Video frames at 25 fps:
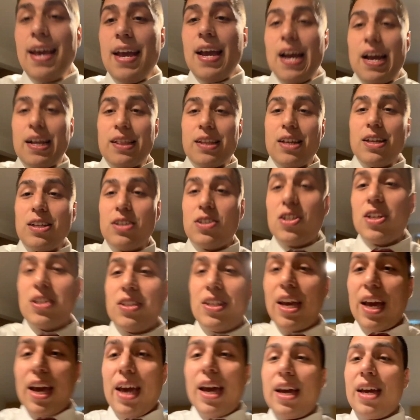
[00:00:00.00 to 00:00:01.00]
And then
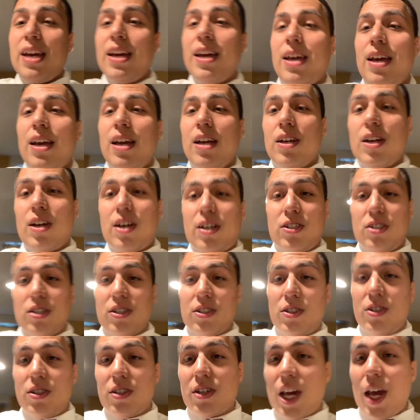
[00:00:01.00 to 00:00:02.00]
today
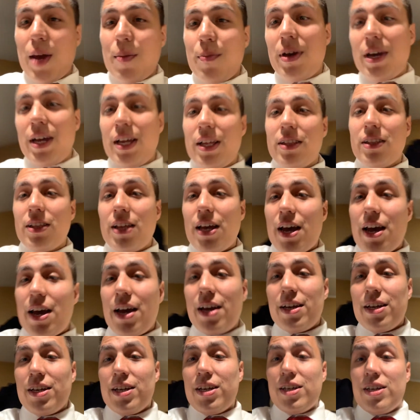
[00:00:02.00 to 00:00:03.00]
just came in
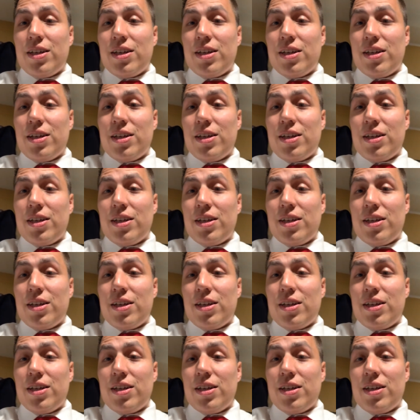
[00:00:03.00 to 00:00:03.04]
that